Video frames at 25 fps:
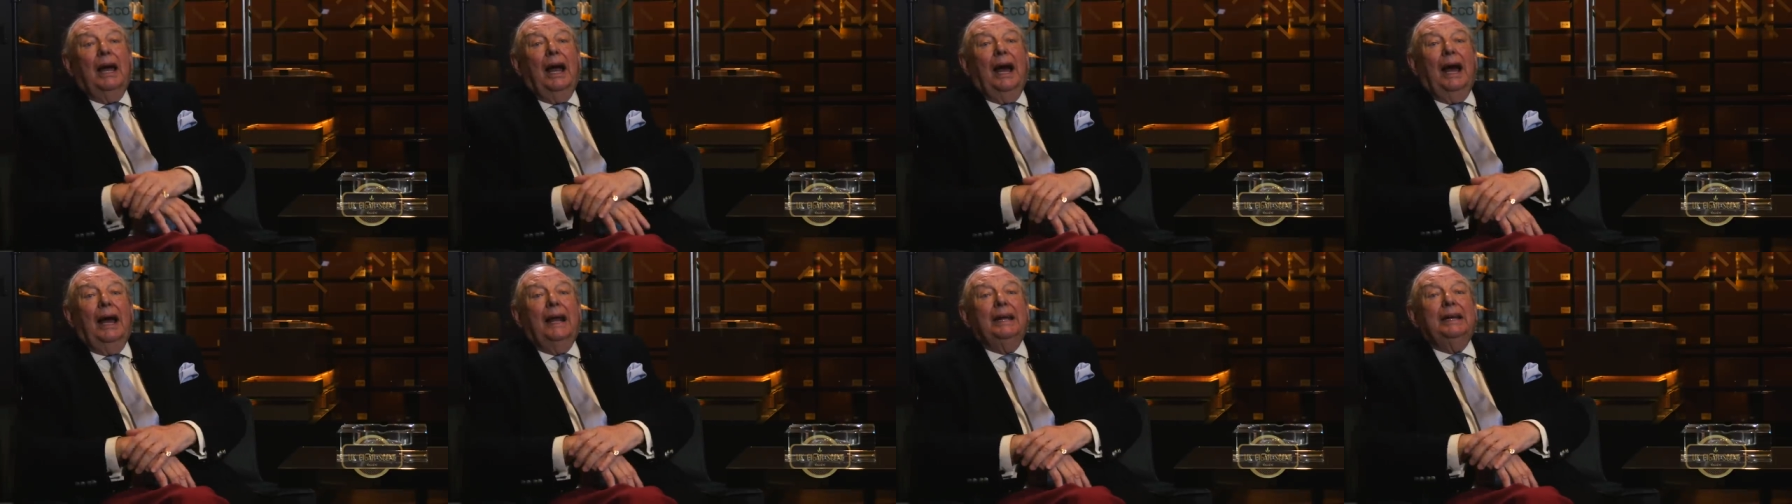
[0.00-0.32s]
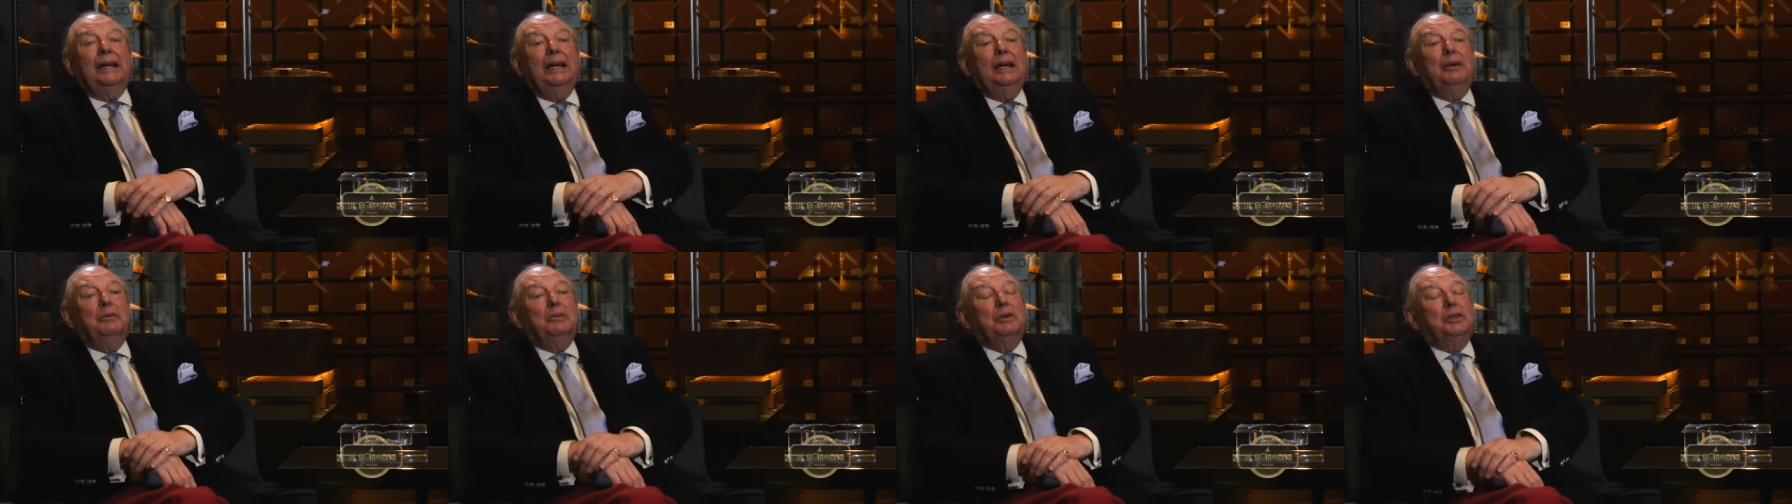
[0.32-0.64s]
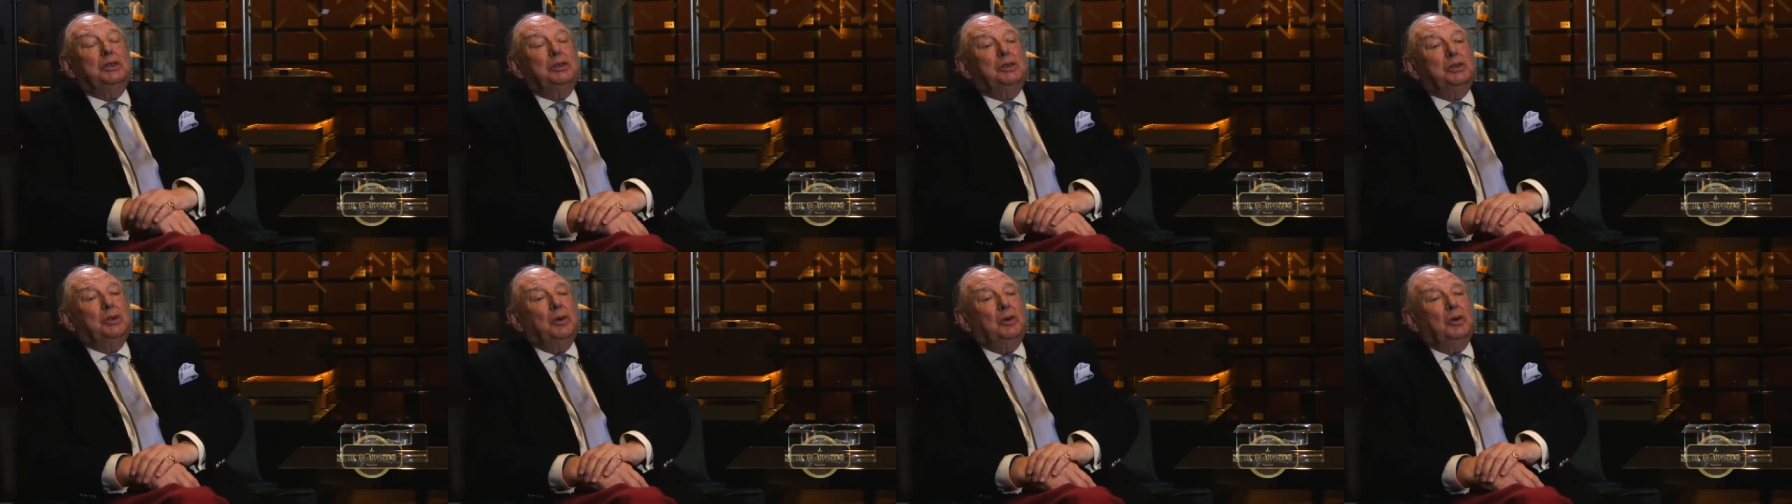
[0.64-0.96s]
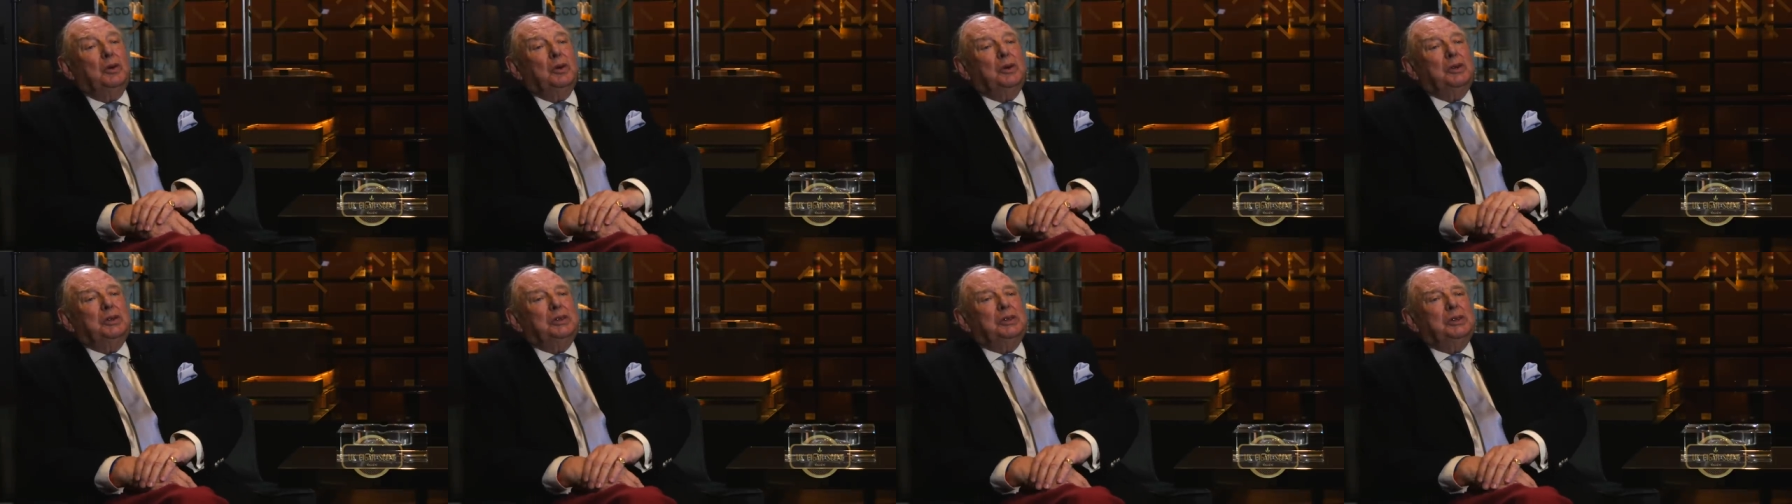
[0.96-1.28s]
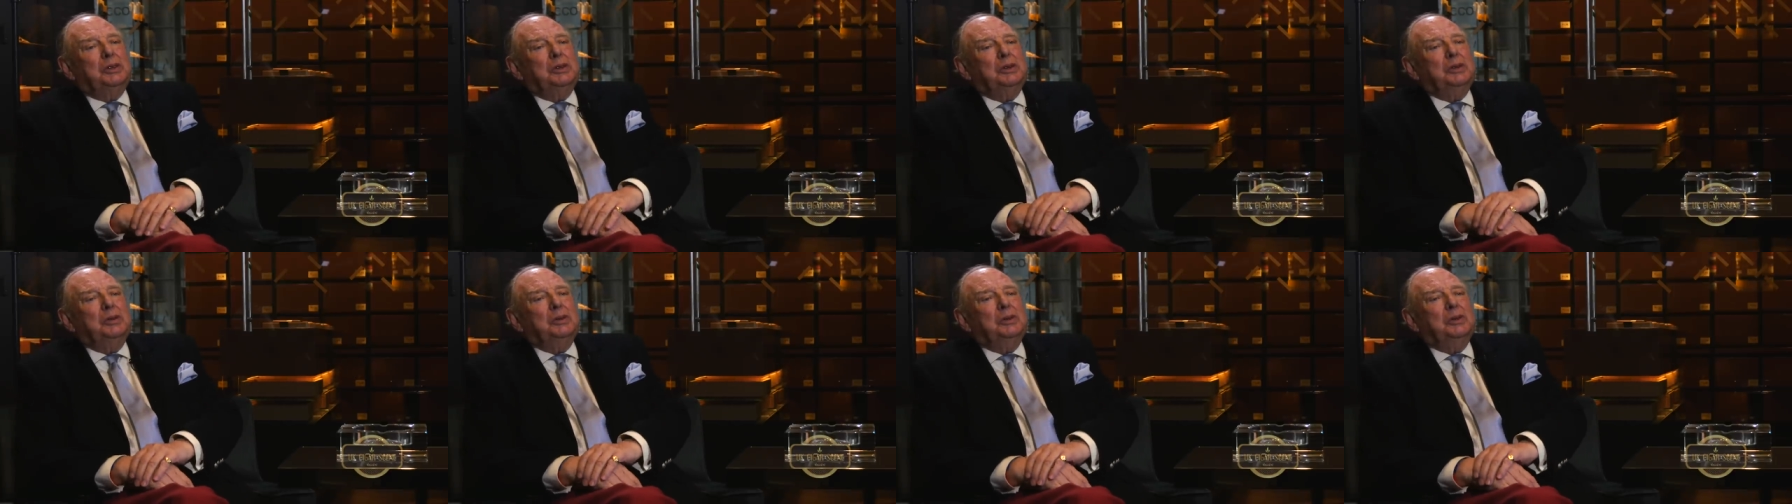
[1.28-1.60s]
and he would talk
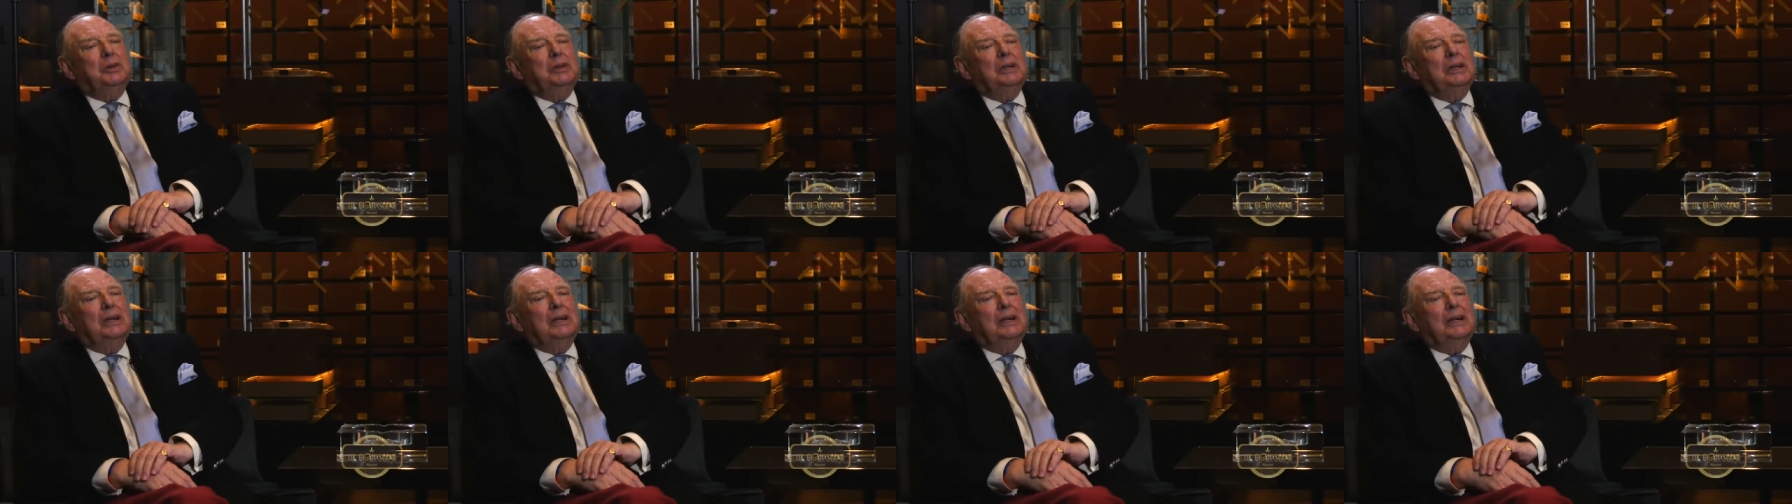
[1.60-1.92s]
to